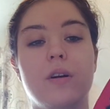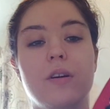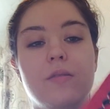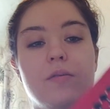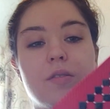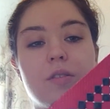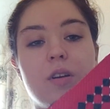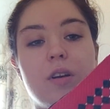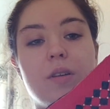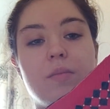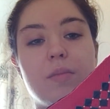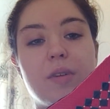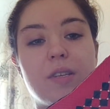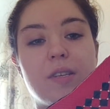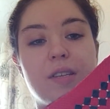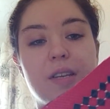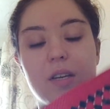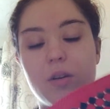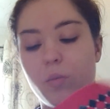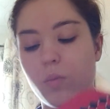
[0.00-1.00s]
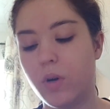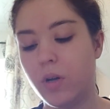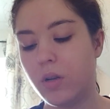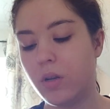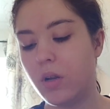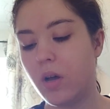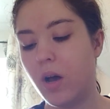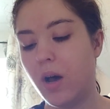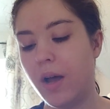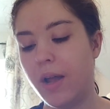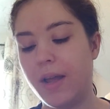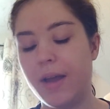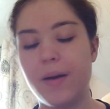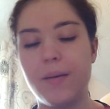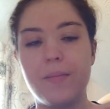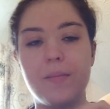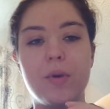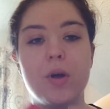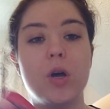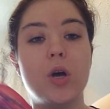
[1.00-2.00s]
I've started my second one. I
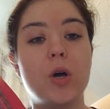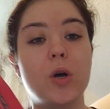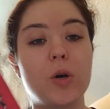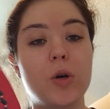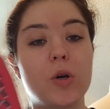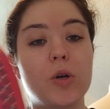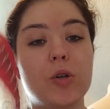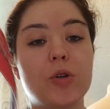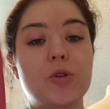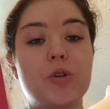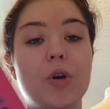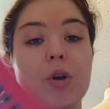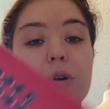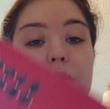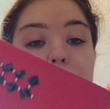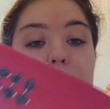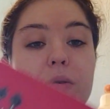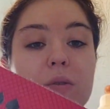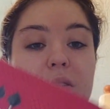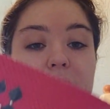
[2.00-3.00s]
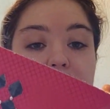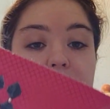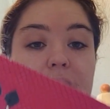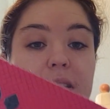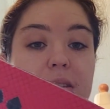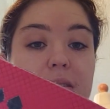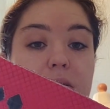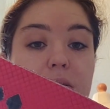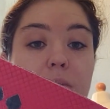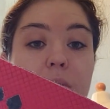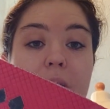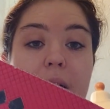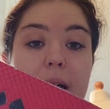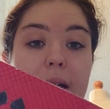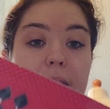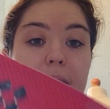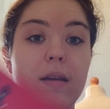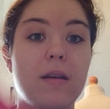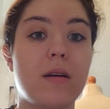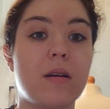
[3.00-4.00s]
am 2 studs
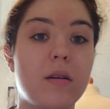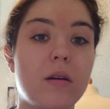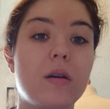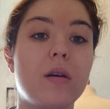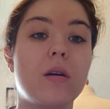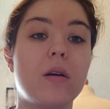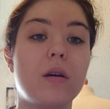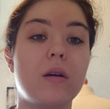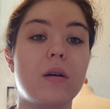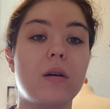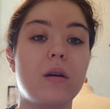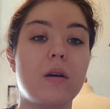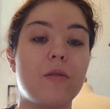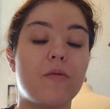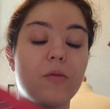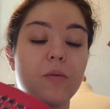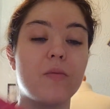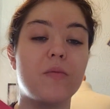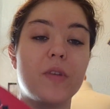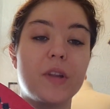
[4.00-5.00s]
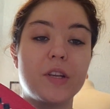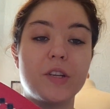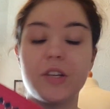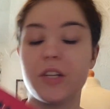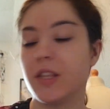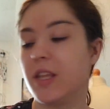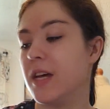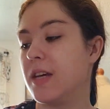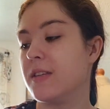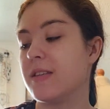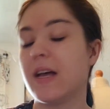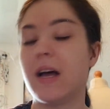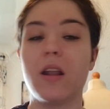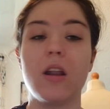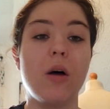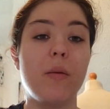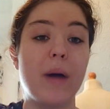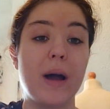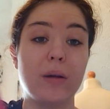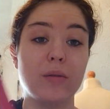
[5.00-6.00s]
away from finishing this and
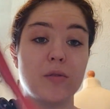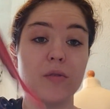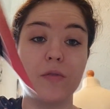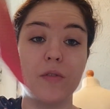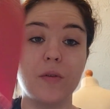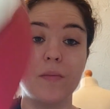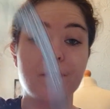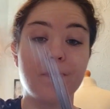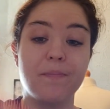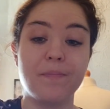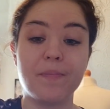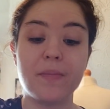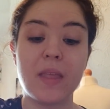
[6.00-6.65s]
I'm out of them.